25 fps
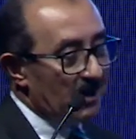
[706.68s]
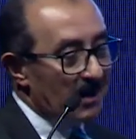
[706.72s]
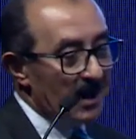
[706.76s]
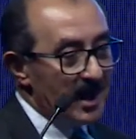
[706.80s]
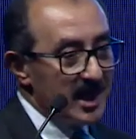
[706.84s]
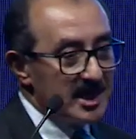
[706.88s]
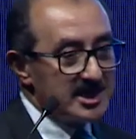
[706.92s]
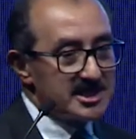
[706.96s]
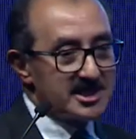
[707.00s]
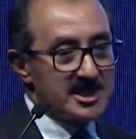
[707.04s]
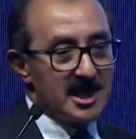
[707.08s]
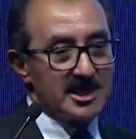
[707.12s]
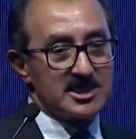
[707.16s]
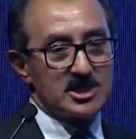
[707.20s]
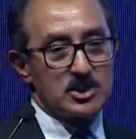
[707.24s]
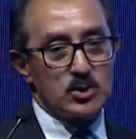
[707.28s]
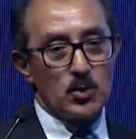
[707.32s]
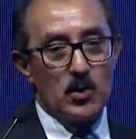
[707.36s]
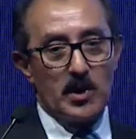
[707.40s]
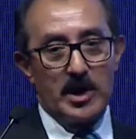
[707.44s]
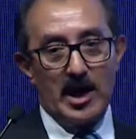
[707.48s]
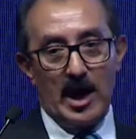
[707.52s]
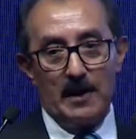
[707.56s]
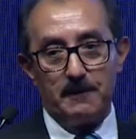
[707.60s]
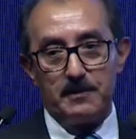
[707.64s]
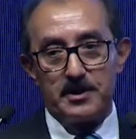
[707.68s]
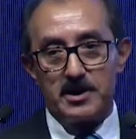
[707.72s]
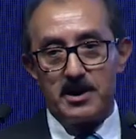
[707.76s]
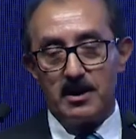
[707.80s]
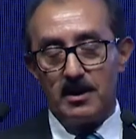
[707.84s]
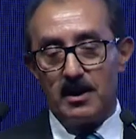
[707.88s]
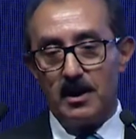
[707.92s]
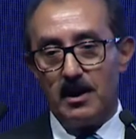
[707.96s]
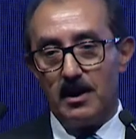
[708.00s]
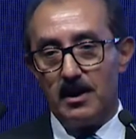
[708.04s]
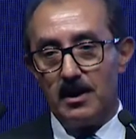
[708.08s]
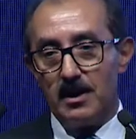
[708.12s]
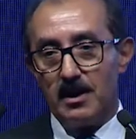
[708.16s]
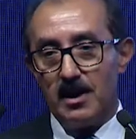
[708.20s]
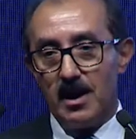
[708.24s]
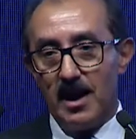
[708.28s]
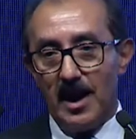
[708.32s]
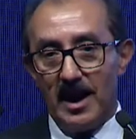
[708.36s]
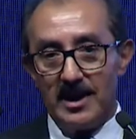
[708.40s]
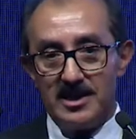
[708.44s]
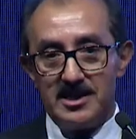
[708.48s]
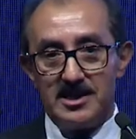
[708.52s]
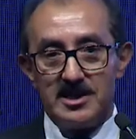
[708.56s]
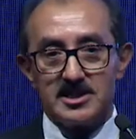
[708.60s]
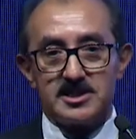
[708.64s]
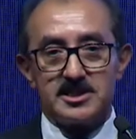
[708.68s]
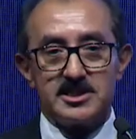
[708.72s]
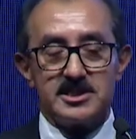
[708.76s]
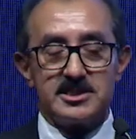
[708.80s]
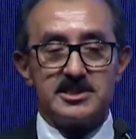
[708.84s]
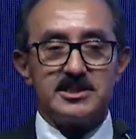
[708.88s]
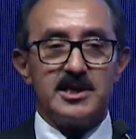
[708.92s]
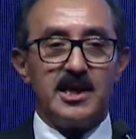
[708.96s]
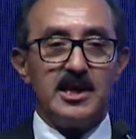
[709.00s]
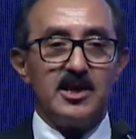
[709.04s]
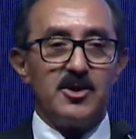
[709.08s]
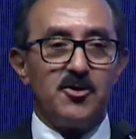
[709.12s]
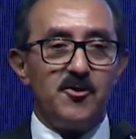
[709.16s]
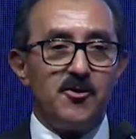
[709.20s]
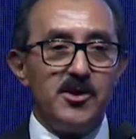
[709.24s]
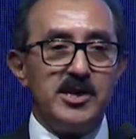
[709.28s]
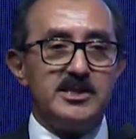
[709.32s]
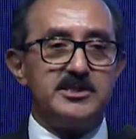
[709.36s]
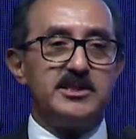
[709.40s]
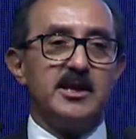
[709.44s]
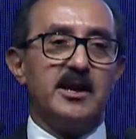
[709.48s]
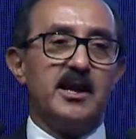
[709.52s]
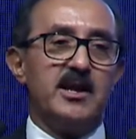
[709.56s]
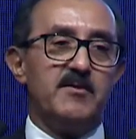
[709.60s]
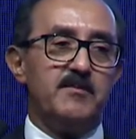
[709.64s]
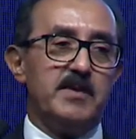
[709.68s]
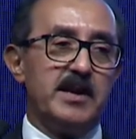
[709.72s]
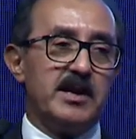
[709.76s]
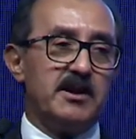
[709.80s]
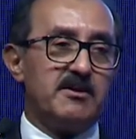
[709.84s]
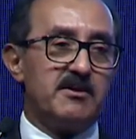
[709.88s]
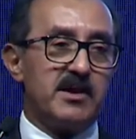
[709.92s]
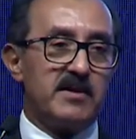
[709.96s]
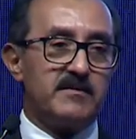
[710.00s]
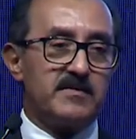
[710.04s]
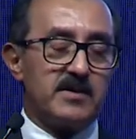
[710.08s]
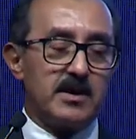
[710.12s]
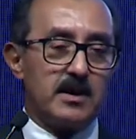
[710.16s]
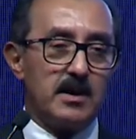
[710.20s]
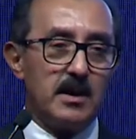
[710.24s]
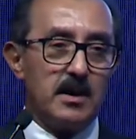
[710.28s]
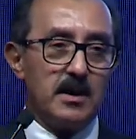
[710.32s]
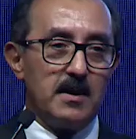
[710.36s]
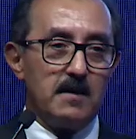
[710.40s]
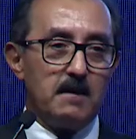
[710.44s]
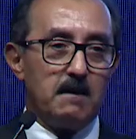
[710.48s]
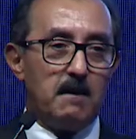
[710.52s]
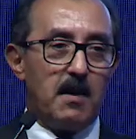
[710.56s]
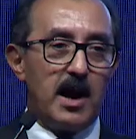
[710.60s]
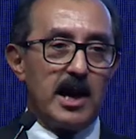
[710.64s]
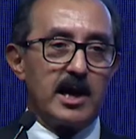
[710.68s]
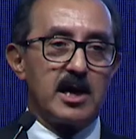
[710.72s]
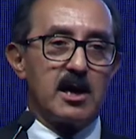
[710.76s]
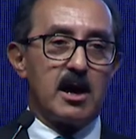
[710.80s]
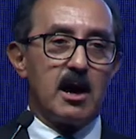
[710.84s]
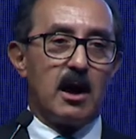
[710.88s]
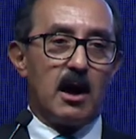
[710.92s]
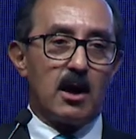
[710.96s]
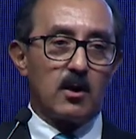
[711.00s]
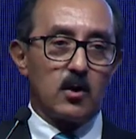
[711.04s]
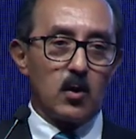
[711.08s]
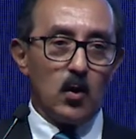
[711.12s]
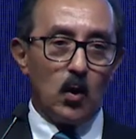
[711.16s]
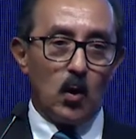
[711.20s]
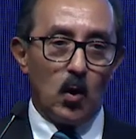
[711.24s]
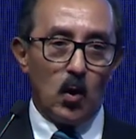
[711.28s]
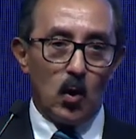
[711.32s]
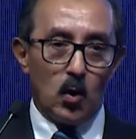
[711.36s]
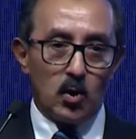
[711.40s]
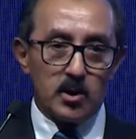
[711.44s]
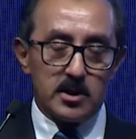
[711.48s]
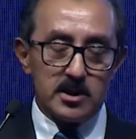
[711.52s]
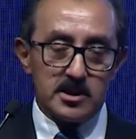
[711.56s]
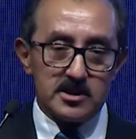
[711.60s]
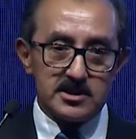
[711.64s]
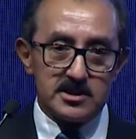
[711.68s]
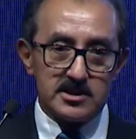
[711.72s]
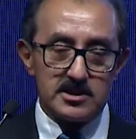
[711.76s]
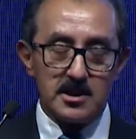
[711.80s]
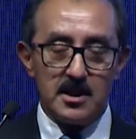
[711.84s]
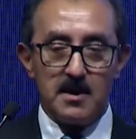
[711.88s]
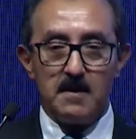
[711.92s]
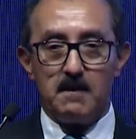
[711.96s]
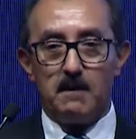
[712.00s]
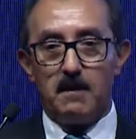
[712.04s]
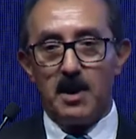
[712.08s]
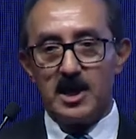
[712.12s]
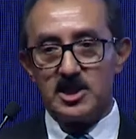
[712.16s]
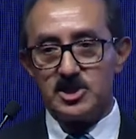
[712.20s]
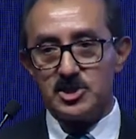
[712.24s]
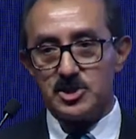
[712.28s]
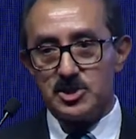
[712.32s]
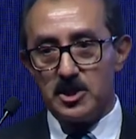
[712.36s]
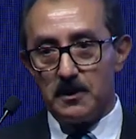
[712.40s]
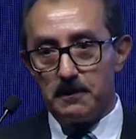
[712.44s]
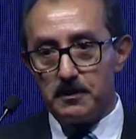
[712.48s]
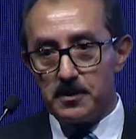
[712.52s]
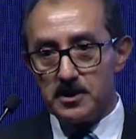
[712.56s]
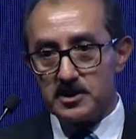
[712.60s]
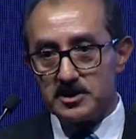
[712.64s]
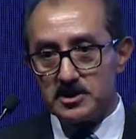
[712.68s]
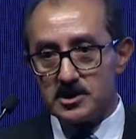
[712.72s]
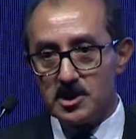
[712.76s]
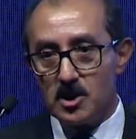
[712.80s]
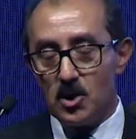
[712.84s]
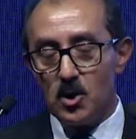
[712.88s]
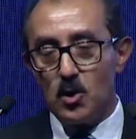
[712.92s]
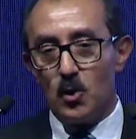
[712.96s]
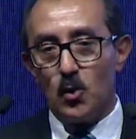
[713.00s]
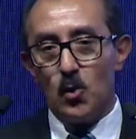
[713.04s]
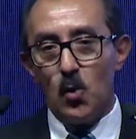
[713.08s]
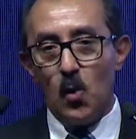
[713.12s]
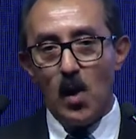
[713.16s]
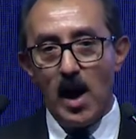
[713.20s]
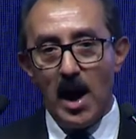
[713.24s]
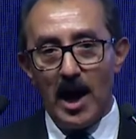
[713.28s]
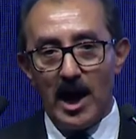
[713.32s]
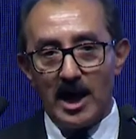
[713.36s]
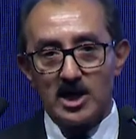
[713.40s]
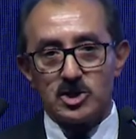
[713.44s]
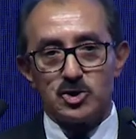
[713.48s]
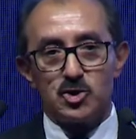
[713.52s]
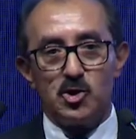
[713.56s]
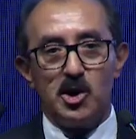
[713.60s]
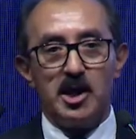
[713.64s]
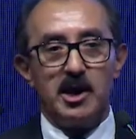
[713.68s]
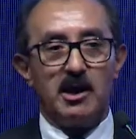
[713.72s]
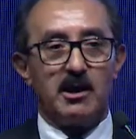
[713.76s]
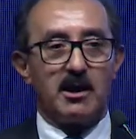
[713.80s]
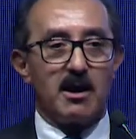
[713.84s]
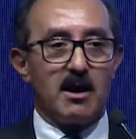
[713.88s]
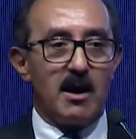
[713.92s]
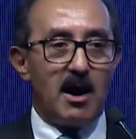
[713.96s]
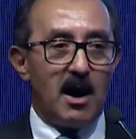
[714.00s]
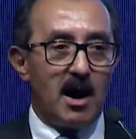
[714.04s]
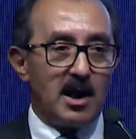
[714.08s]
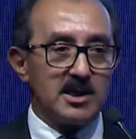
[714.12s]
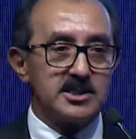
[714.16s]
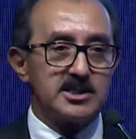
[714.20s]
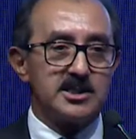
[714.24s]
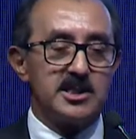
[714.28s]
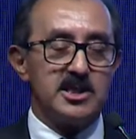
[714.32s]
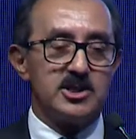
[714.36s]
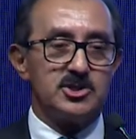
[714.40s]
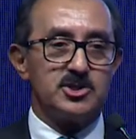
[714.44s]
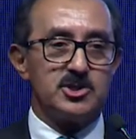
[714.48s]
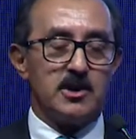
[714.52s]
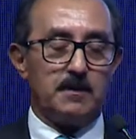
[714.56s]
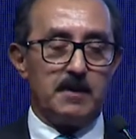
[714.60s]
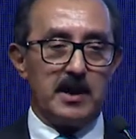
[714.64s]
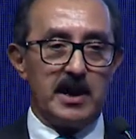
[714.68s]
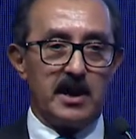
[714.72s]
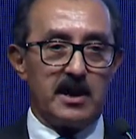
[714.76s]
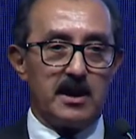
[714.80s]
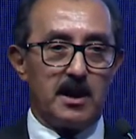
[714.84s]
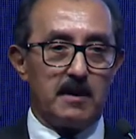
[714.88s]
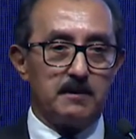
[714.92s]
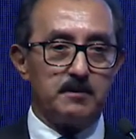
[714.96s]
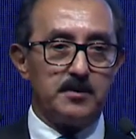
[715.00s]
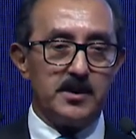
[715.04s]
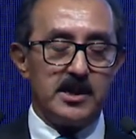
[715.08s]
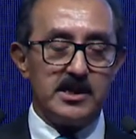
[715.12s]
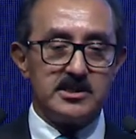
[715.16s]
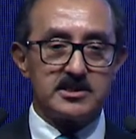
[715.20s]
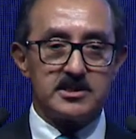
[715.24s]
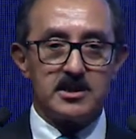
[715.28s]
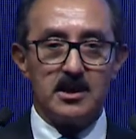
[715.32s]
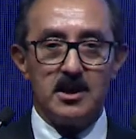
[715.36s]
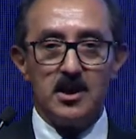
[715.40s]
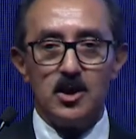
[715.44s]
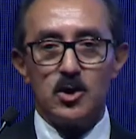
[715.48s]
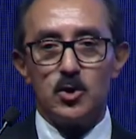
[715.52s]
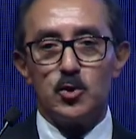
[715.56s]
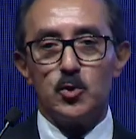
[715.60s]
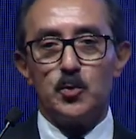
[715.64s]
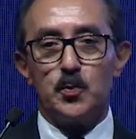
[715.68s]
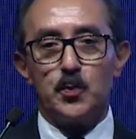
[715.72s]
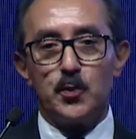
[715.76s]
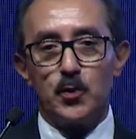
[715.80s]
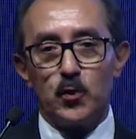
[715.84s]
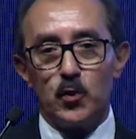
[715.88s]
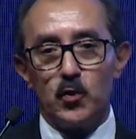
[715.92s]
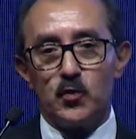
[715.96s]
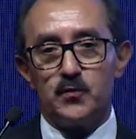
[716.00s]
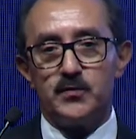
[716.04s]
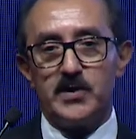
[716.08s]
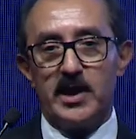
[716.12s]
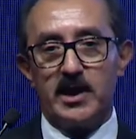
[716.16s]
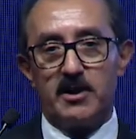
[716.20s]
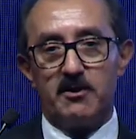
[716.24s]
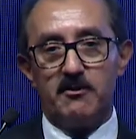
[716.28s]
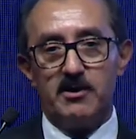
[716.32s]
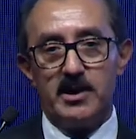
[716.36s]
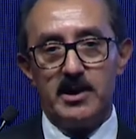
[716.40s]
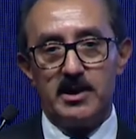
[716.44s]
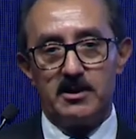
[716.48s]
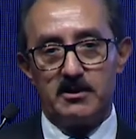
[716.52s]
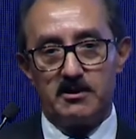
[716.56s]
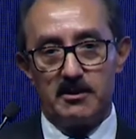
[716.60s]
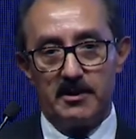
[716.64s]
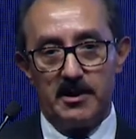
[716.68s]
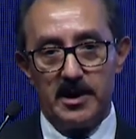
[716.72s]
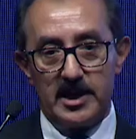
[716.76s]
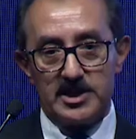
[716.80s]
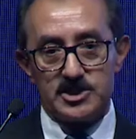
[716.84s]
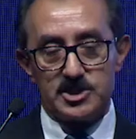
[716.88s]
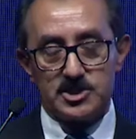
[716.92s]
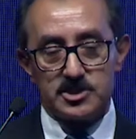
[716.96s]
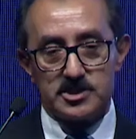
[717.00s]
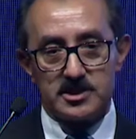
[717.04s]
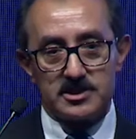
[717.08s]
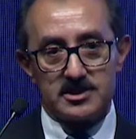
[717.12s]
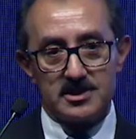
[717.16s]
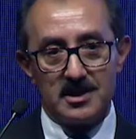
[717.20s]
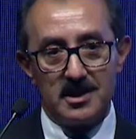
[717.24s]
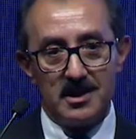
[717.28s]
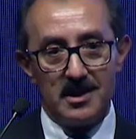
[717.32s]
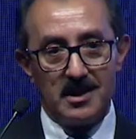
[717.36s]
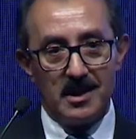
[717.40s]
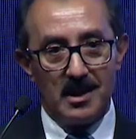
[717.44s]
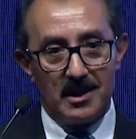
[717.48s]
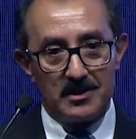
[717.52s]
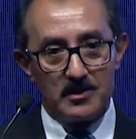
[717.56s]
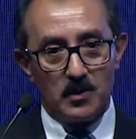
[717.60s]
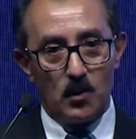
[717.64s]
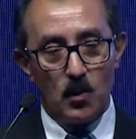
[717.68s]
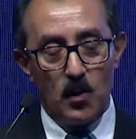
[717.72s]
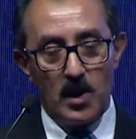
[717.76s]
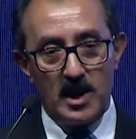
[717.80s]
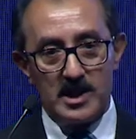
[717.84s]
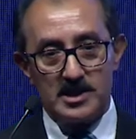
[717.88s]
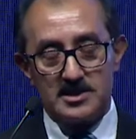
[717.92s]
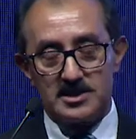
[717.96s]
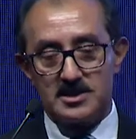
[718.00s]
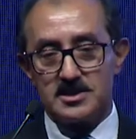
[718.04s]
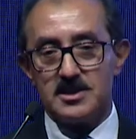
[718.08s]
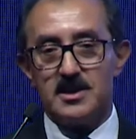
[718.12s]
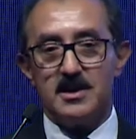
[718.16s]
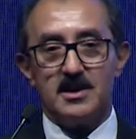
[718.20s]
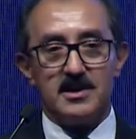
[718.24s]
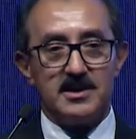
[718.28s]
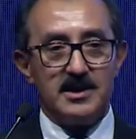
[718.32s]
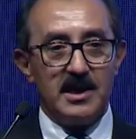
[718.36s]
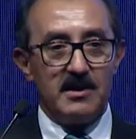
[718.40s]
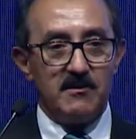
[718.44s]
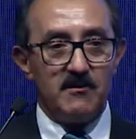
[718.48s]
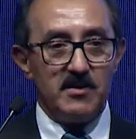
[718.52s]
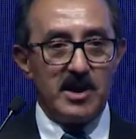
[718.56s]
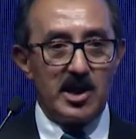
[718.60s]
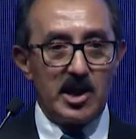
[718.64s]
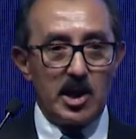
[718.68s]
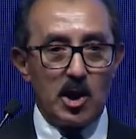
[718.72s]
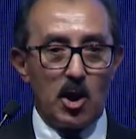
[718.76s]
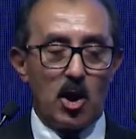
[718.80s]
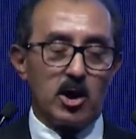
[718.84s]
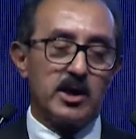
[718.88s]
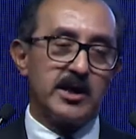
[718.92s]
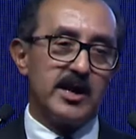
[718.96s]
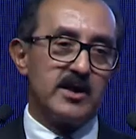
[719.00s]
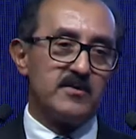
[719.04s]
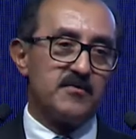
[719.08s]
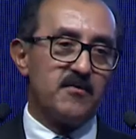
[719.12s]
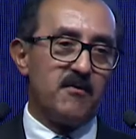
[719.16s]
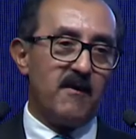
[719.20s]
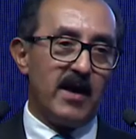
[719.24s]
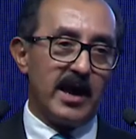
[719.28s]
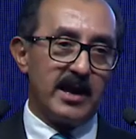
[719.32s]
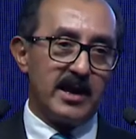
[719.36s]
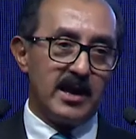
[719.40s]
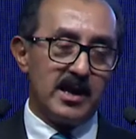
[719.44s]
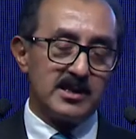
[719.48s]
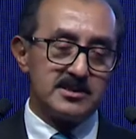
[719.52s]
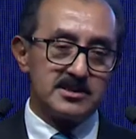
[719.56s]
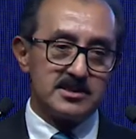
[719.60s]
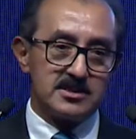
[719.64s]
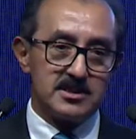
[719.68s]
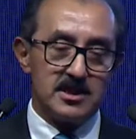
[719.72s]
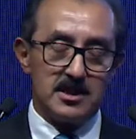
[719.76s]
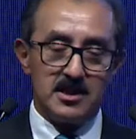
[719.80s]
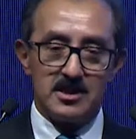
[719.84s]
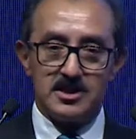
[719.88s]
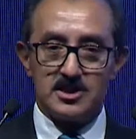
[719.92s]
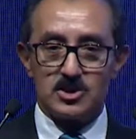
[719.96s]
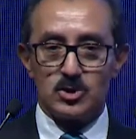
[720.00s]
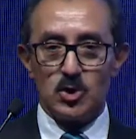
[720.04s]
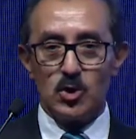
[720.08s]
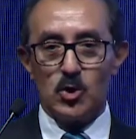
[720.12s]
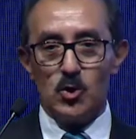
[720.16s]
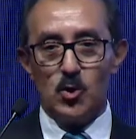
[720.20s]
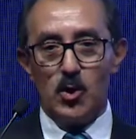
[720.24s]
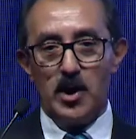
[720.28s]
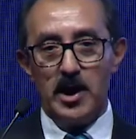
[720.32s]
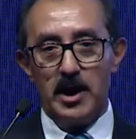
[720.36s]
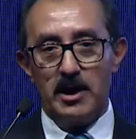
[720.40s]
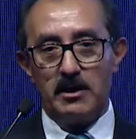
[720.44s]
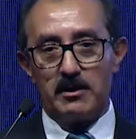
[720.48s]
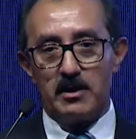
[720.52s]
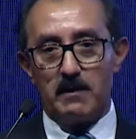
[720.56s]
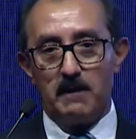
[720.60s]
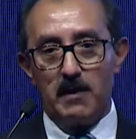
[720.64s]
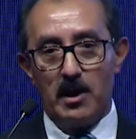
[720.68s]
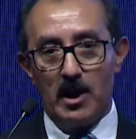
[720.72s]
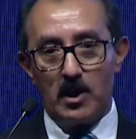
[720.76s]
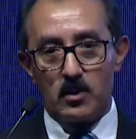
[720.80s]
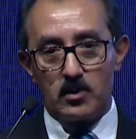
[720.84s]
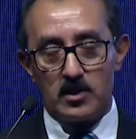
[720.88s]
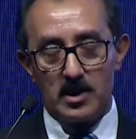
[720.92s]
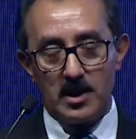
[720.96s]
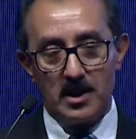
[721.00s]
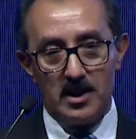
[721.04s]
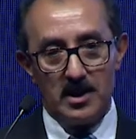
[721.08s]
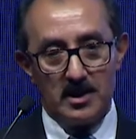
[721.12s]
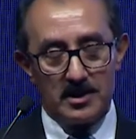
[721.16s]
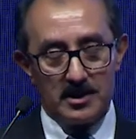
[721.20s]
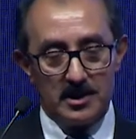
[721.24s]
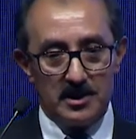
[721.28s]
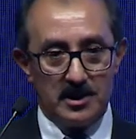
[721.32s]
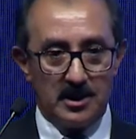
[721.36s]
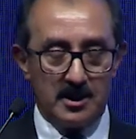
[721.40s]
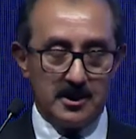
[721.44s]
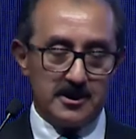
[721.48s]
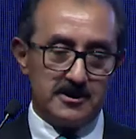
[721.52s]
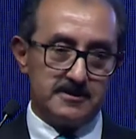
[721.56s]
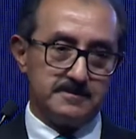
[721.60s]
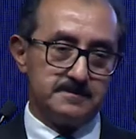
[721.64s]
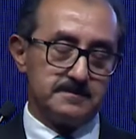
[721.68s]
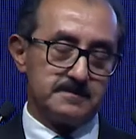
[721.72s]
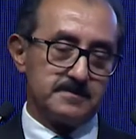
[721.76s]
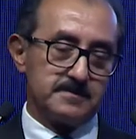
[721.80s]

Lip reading: access to capital, and this is increasingly being driven by cargo owners, by shippers, who actually are asking shipping companies to prove their green credentials, otherwise they will not get finance. So you hear about the